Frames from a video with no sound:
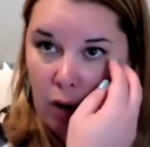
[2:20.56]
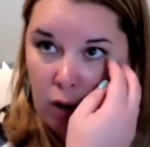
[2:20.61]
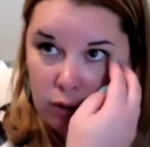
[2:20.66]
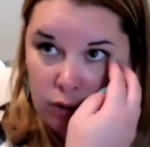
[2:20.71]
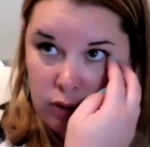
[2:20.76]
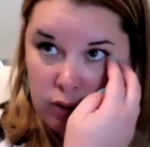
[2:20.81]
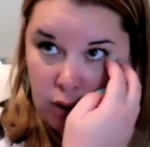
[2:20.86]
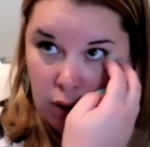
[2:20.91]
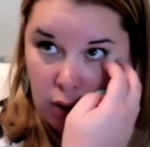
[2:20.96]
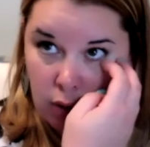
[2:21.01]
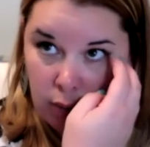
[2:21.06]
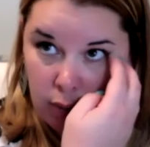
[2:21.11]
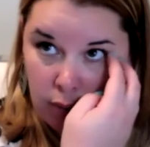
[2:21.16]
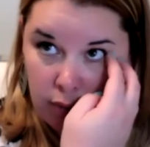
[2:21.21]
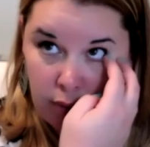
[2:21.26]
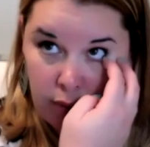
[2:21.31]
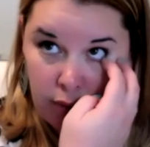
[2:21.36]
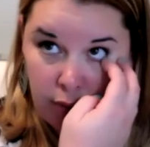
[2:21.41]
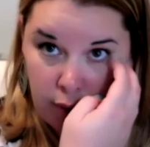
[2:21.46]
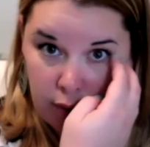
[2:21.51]
Also,
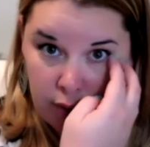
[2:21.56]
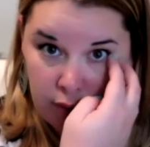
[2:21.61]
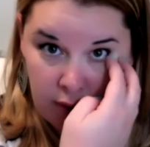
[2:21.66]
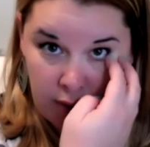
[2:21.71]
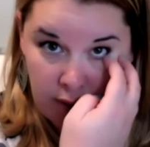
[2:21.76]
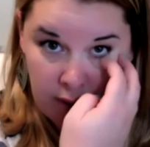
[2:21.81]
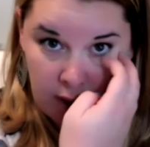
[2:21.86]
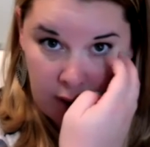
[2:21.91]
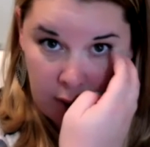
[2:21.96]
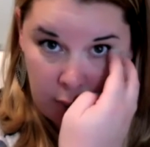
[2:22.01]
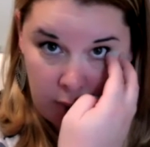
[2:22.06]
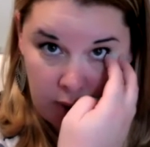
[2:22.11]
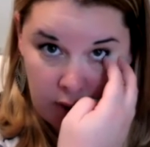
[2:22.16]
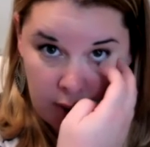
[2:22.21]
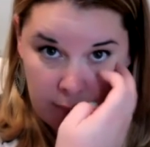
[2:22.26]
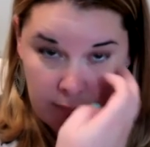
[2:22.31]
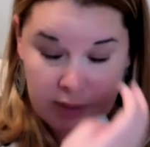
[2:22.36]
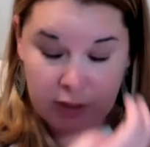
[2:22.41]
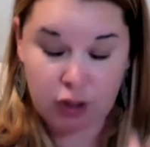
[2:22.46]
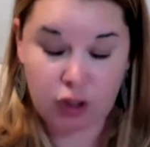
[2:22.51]
the third thing that I want
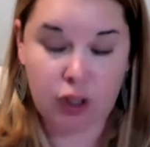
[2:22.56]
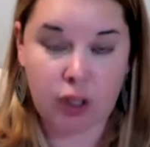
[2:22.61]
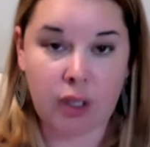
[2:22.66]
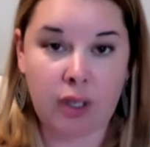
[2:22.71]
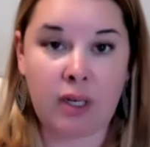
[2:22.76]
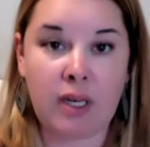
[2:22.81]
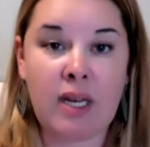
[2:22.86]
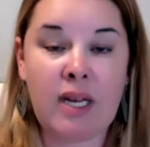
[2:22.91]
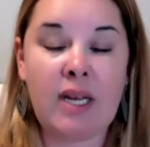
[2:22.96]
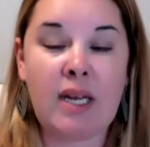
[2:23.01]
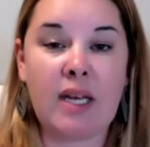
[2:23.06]
to mention